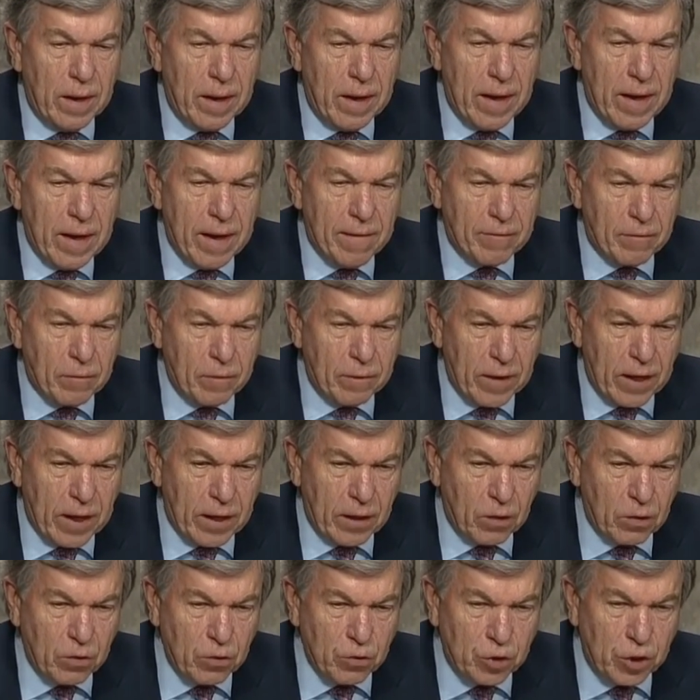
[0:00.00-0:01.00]
after that
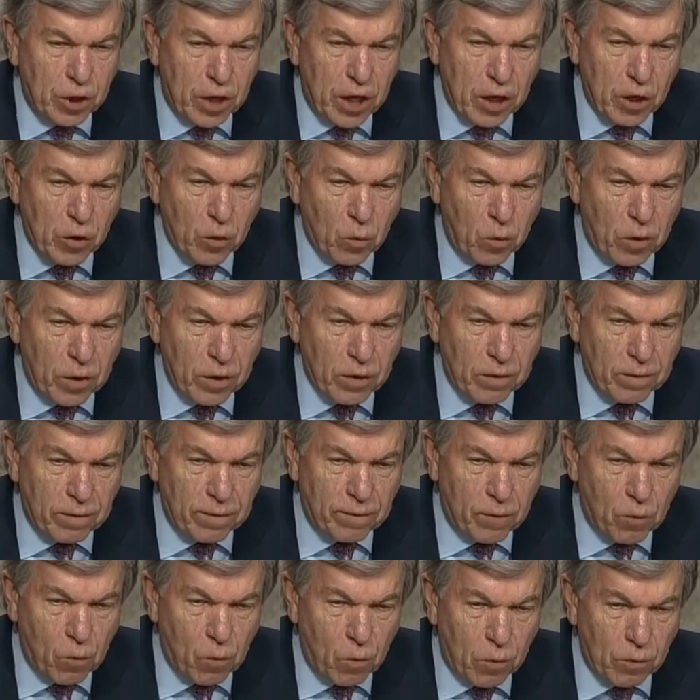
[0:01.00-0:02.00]
on January the
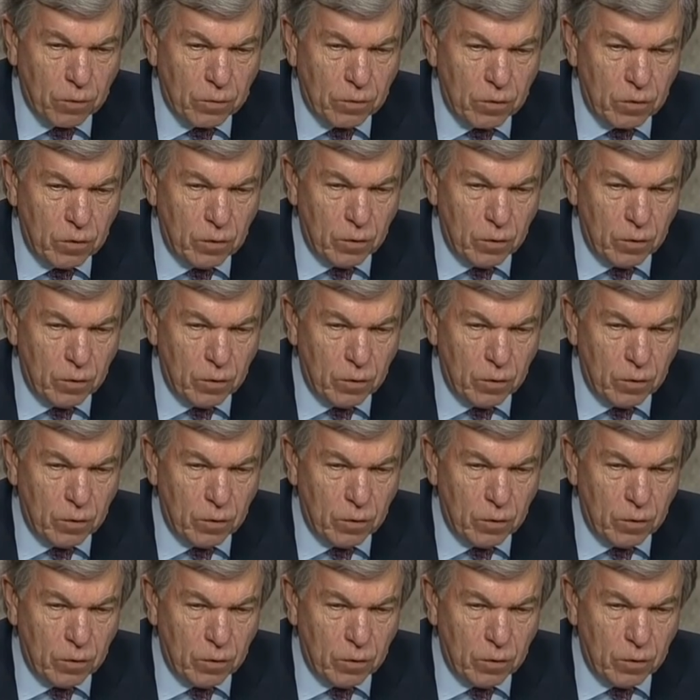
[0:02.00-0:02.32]
4th,